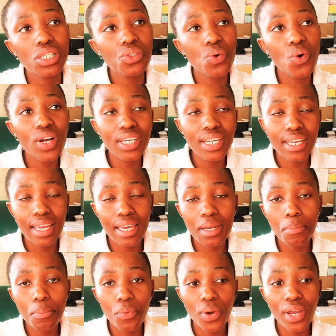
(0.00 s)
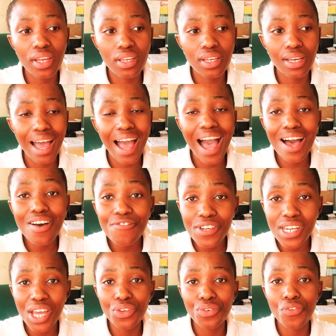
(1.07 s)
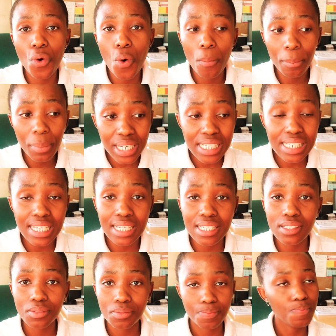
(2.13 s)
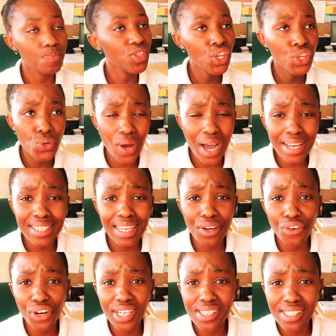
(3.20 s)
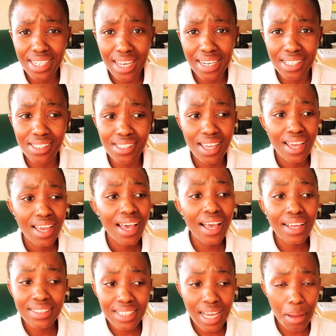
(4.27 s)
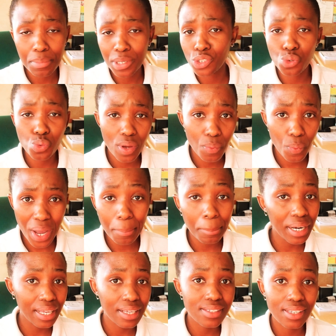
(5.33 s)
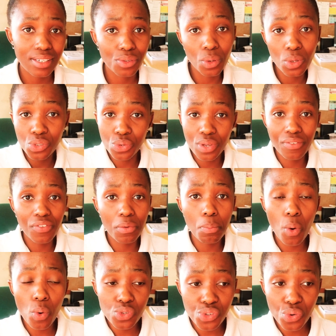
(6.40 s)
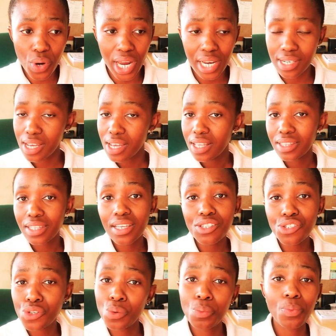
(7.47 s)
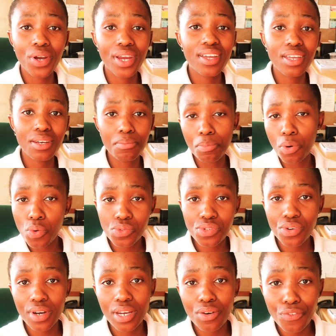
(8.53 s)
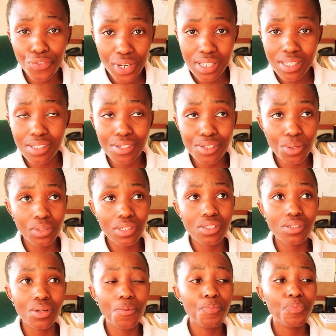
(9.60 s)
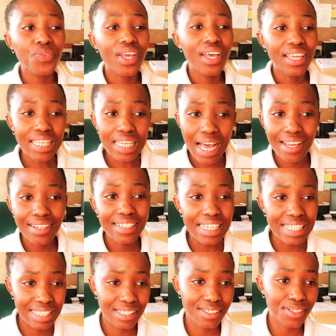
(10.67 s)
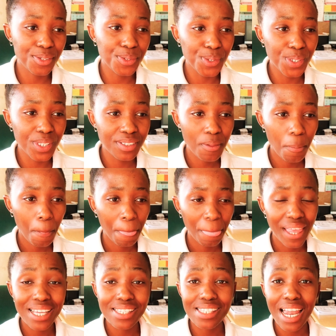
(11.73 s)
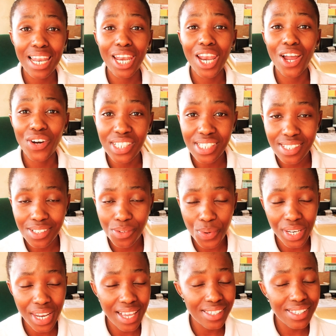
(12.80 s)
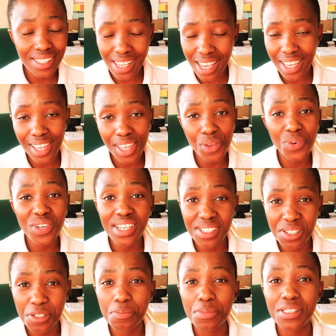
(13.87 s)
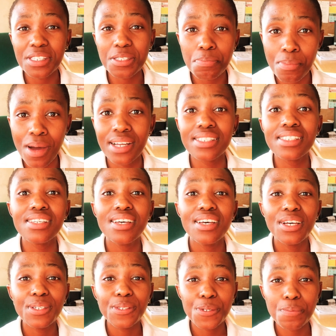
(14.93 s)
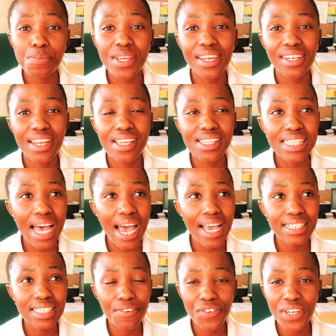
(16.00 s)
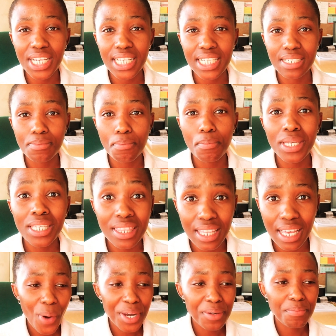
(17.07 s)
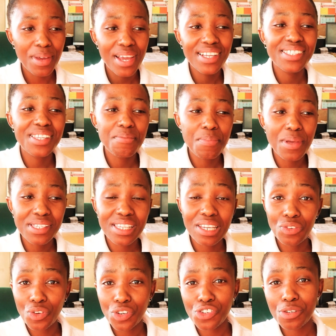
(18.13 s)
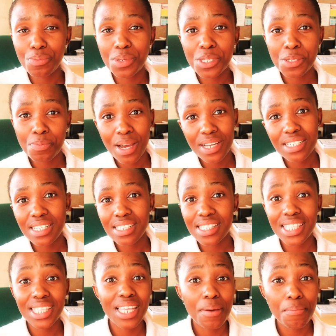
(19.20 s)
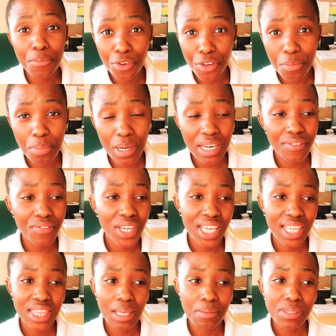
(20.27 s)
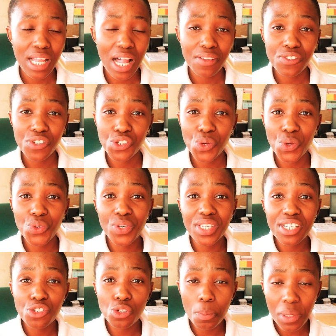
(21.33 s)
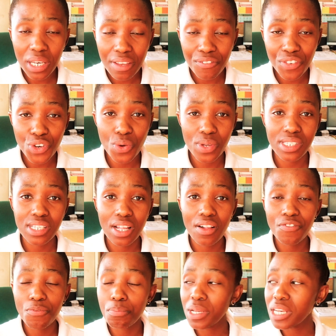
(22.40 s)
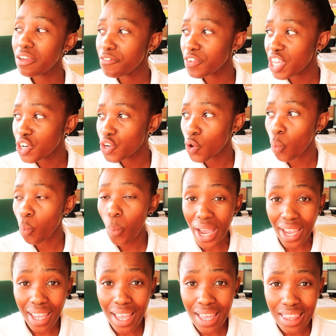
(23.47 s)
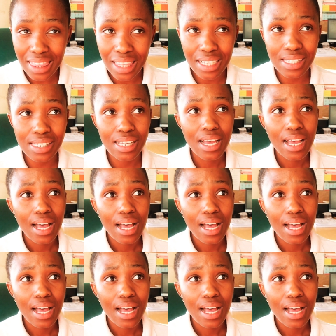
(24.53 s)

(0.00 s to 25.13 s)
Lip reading: You only get a break after you've completed your undergrad studies and coming to a workplace. And also even postgrad, there is no break in postgrad of nursing school. So yeah, nursing school is a lot. When I say you need to be smart to be a nurse, I definitely mean that. What makes a person not to be smart is them not believing in themselves. So you need to believe in yourself, believe in your work ethics.